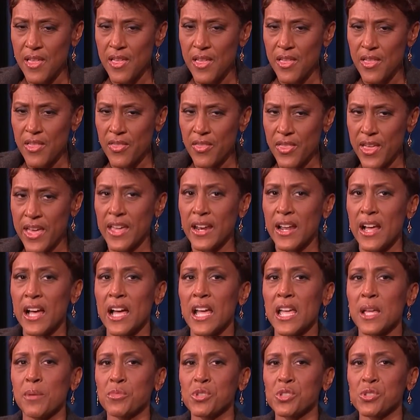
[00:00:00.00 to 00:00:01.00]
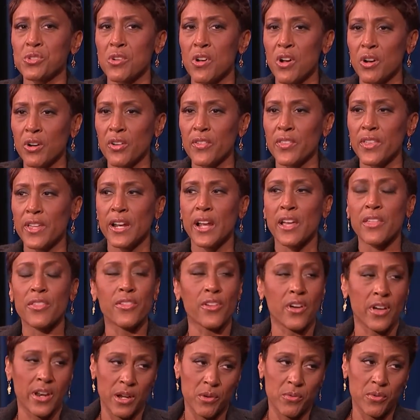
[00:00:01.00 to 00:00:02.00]
that I am stronger than I
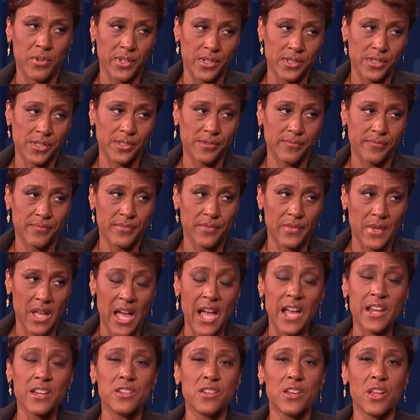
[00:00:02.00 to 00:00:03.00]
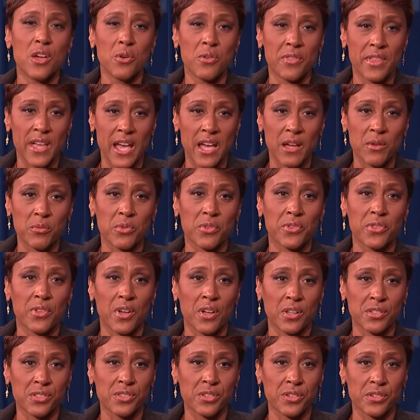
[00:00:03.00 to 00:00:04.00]
thought I was. I know that with
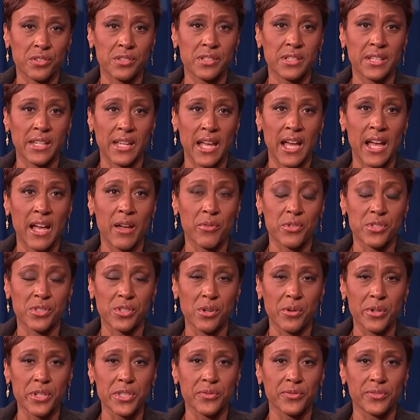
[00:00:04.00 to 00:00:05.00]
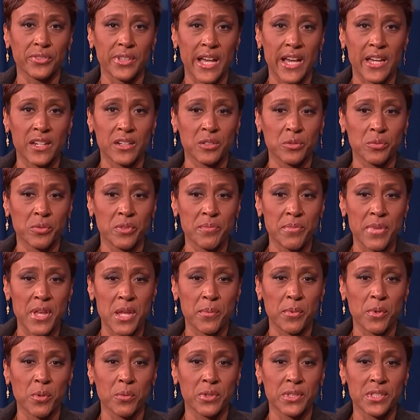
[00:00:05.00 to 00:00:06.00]
all certainty. I was always flattered when
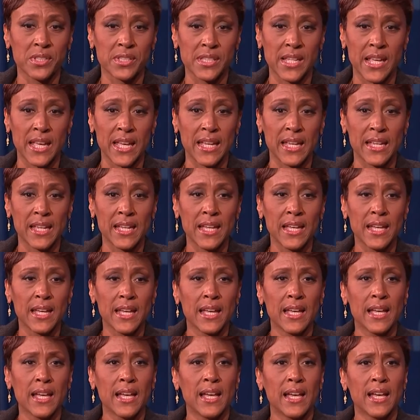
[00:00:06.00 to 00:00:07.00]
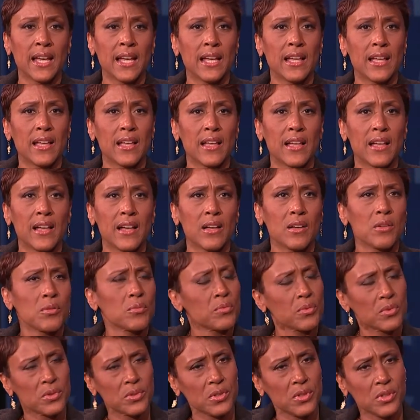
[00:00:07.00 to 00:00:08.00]
people would say,
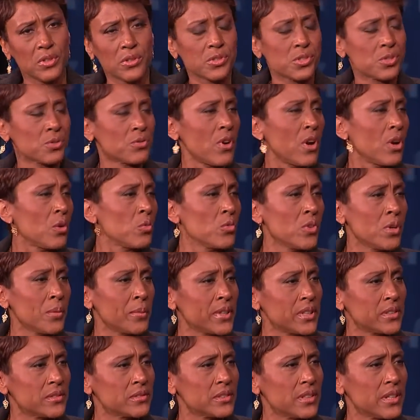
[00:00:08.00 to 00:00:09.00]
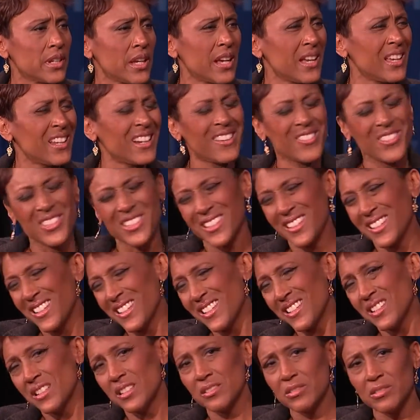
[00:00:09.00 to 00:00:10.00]
"You're a strong woman." And I was like,
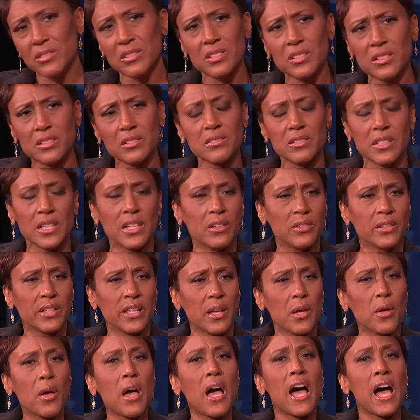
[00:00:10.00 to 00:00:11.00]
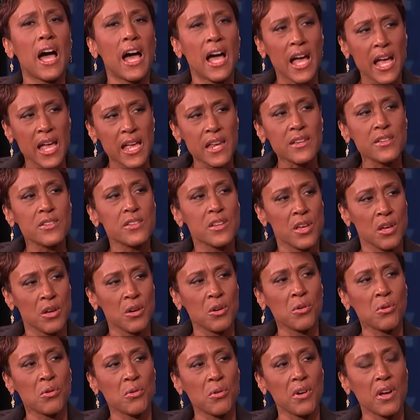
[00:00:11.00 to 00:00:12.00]
okay. I
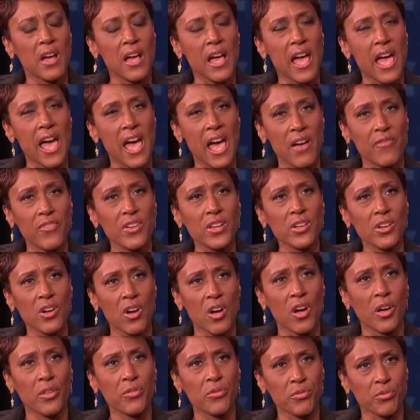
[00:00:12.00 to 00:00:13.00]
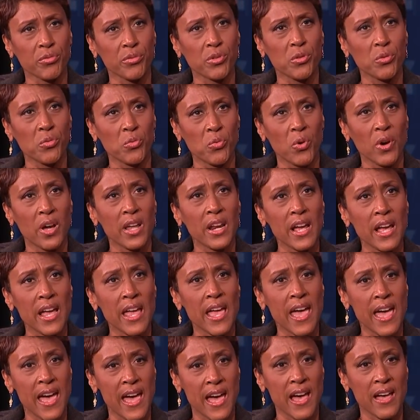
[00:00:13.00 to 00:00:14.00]
know, having gone through what I
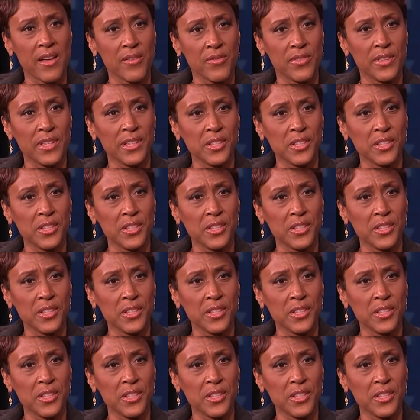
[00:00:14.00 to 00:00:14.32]
have